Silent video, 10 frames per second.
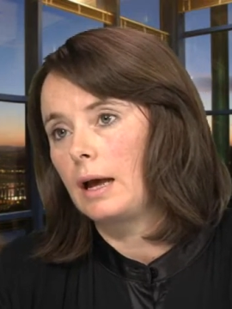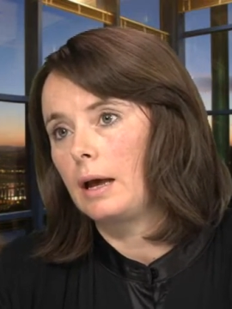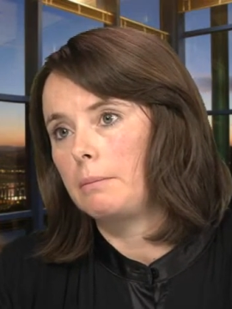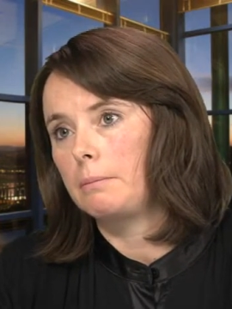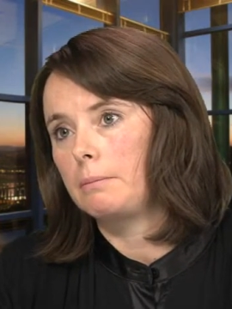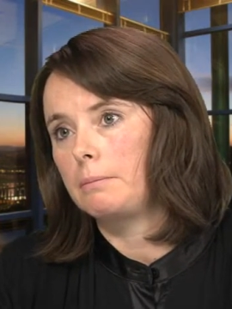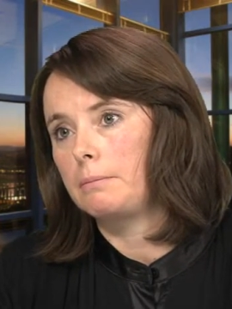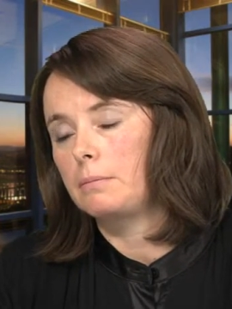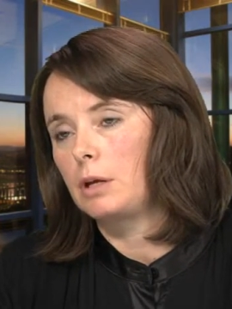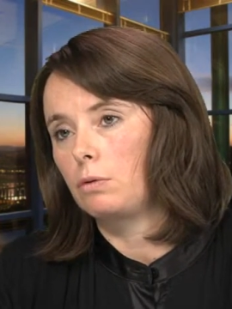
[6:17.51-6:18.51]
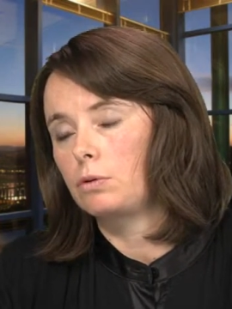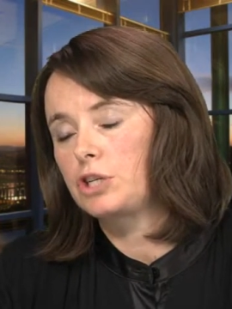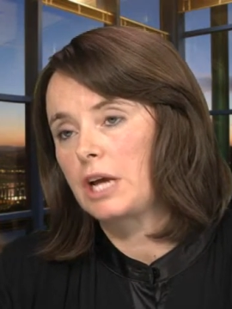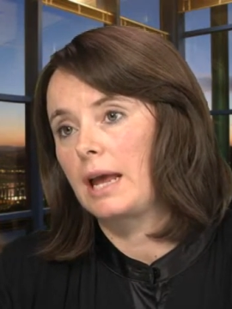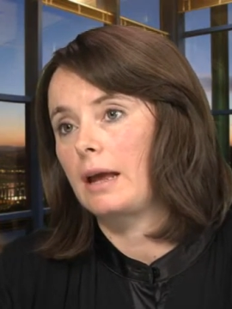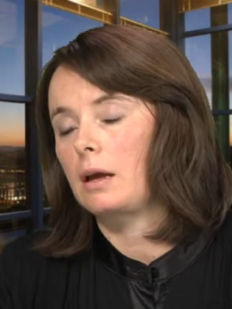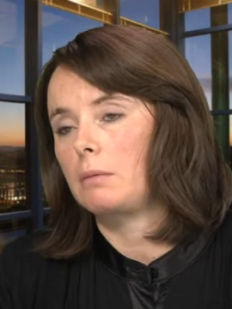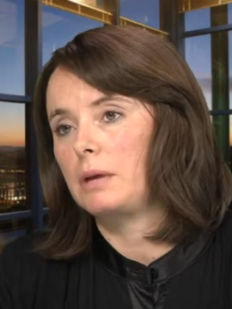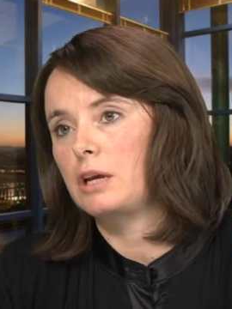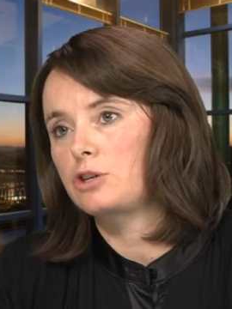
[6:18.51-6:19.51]
you know, check
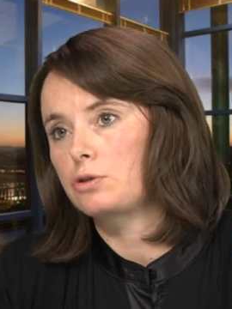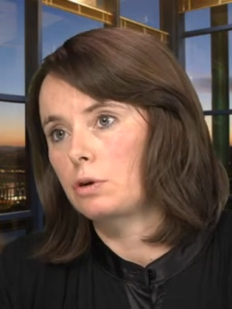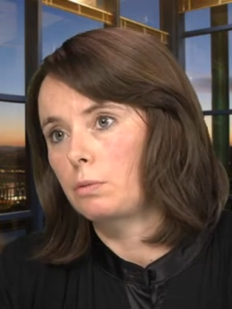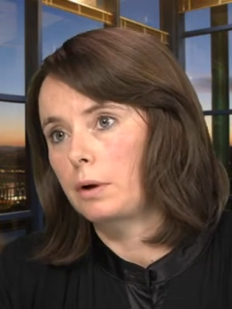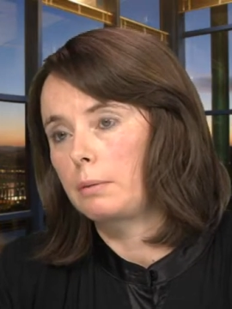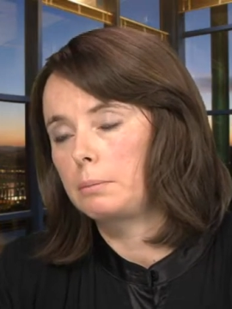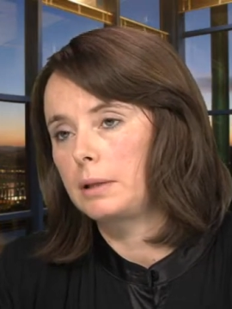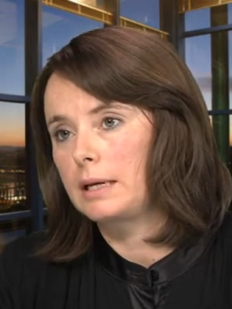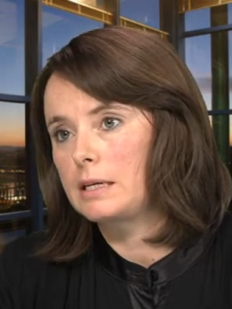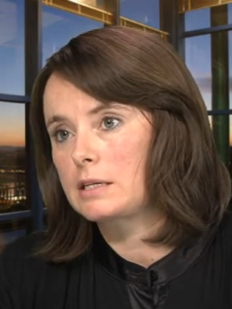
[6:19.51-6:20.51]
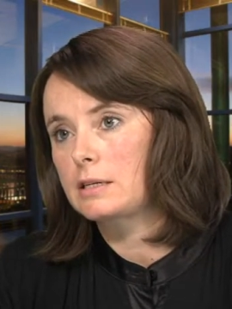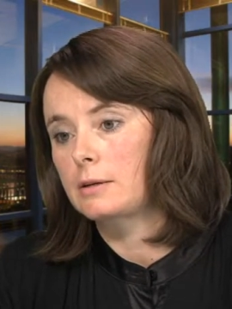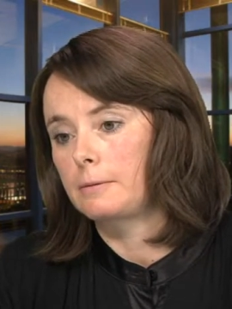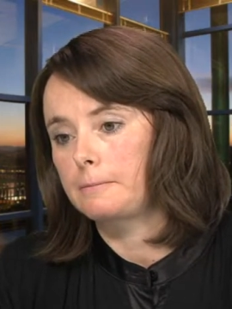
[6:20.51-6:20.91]
and make sure were in place.